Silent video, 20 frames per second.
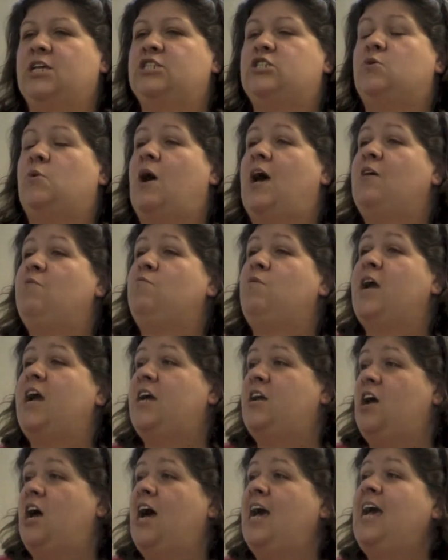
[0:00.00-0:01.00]
So I
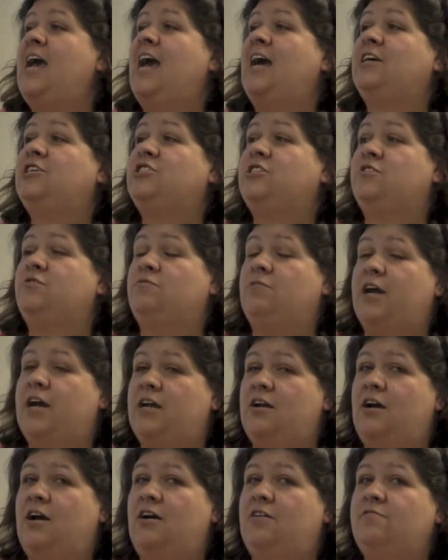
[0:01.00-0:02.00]
actually
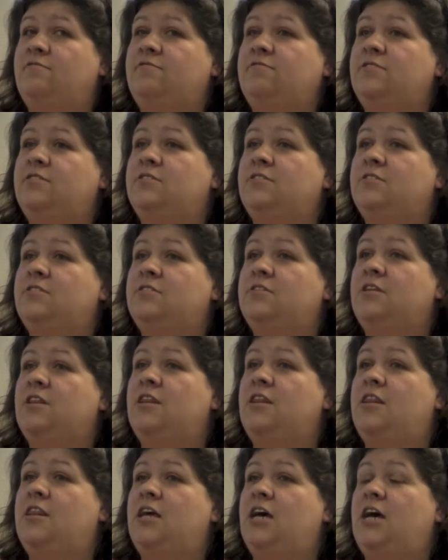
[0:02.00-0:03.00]
ran off
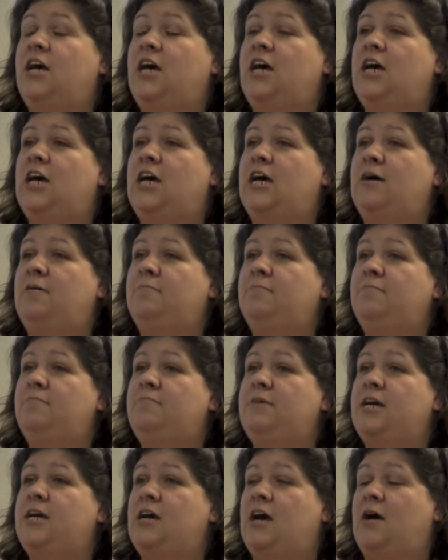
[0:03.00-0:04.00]
the,
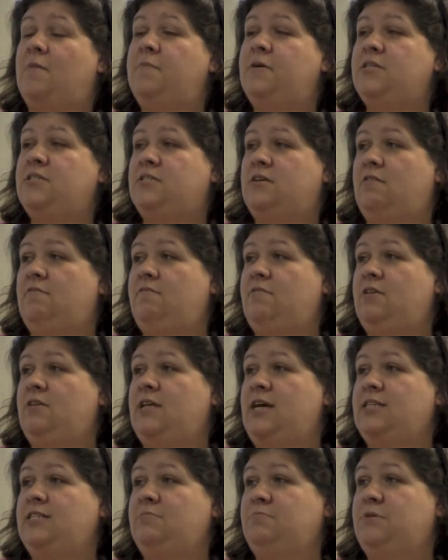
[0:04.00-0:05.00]
made copies of the
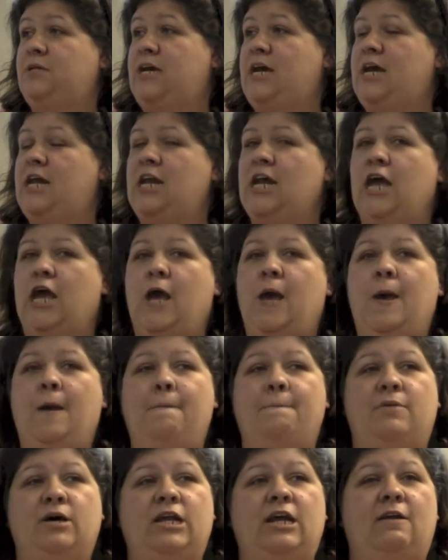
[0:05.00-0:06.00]
lesson plan,
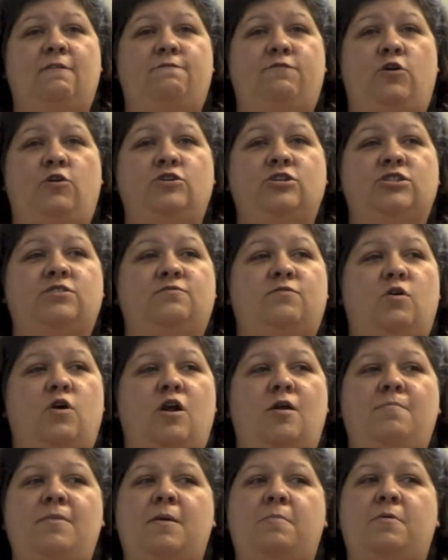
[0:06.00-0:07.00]
put it in folders for
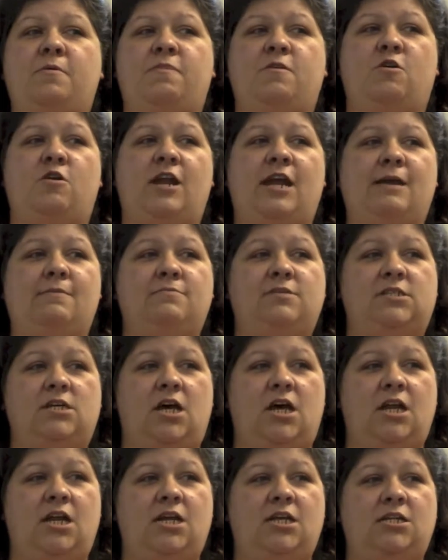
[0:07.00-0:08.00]
them, they put their names
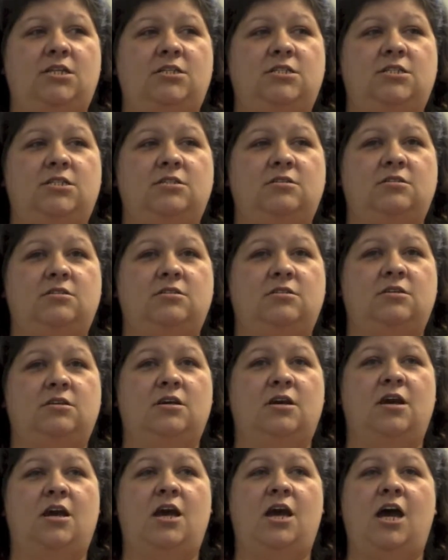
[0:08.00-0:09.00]
on it.
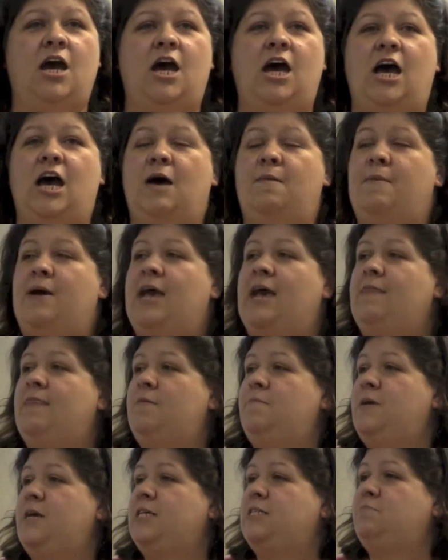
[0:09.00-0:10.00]
I had
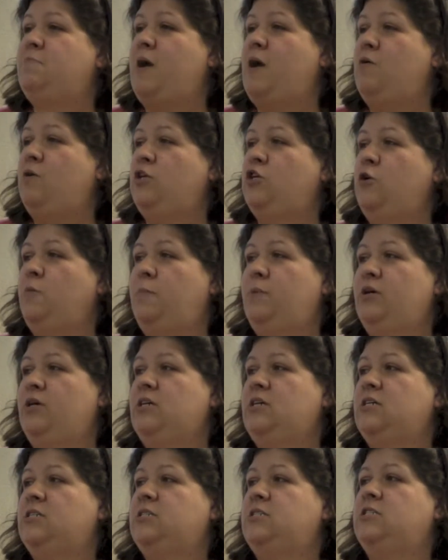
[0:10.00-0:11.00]
them get spiral
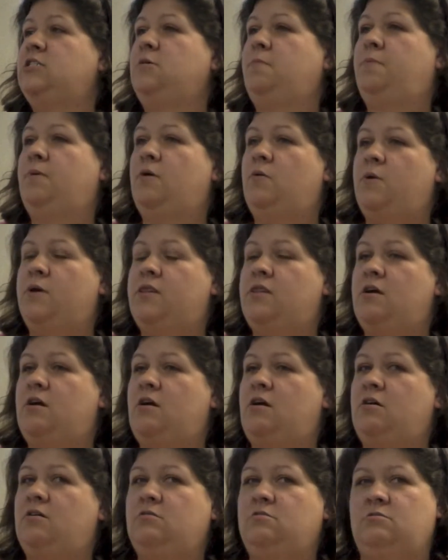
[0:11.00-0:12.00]
notebooks to put with
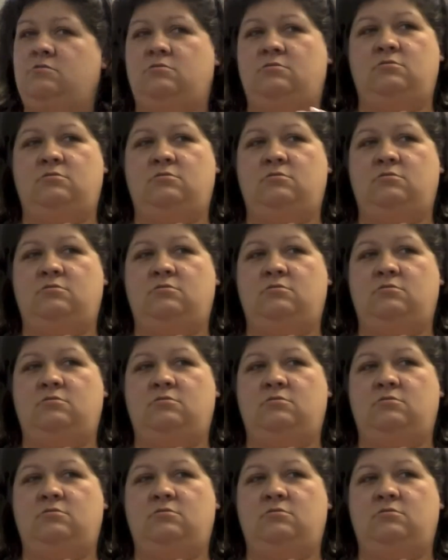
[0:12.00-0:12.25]
their